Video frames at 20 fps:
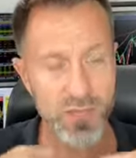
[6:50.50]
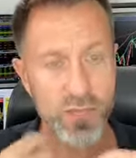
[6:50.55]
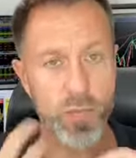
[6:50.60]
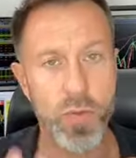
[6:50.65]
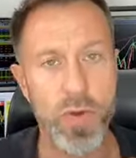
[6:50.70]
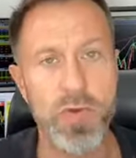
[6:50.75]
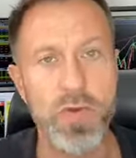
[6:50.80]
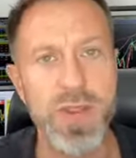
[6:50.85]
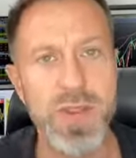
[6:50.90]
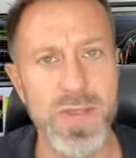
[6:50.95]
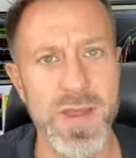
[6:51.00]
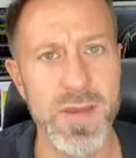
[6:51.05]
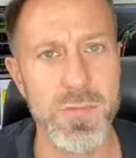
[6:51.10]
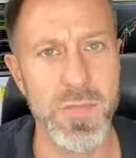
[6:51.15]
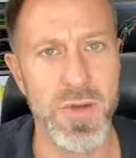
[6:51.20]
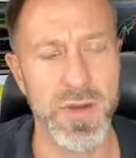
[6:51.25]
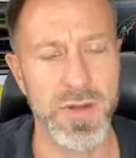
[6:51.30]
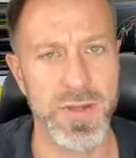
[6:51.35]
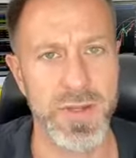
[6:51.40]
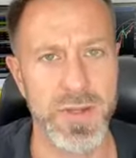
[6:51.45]
if we're in
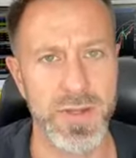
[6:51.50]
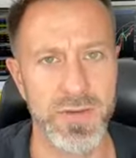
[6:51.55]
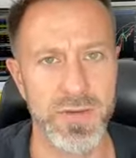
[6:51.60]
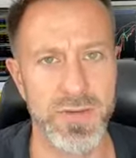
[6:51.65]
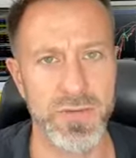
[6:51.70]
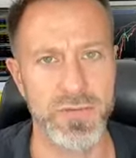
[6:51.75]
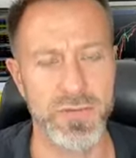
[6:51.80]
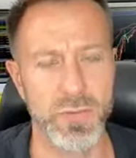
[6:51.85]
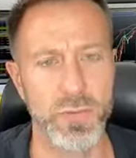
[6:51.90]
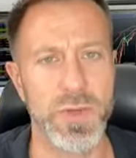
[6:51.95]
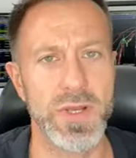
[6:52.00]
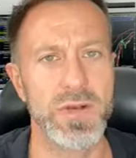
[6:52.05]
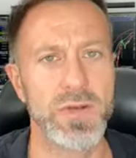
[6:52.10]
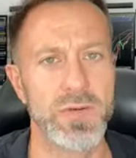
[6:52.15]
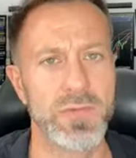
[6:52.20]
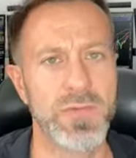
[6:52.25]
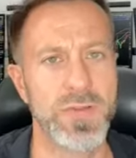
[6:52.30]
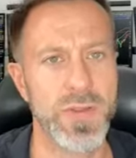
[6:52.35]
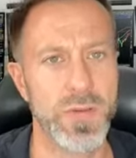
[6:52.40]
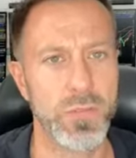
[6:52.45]
that market condition, we
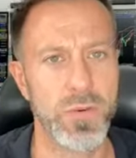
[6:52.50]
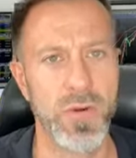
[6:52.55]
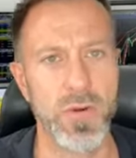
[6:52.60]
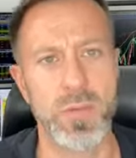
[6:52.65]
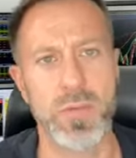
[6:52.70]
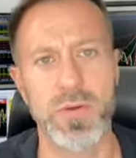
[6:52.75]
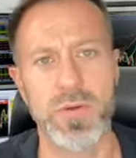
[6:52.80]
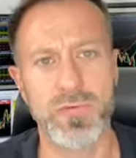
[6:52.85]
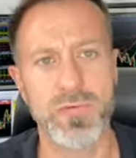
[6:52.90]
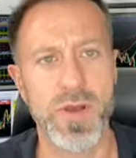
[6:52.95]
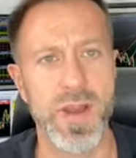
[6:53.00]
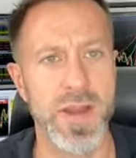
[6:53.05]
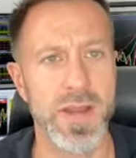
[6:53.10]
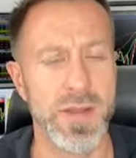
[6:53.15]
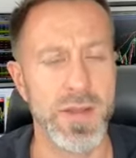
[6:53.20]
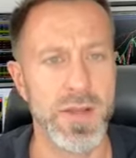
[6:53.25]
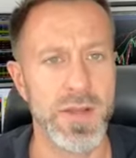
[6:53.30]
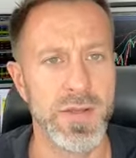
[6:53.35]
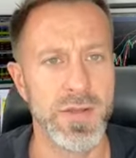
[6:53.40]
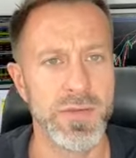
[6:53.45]
look for the appropriate trade.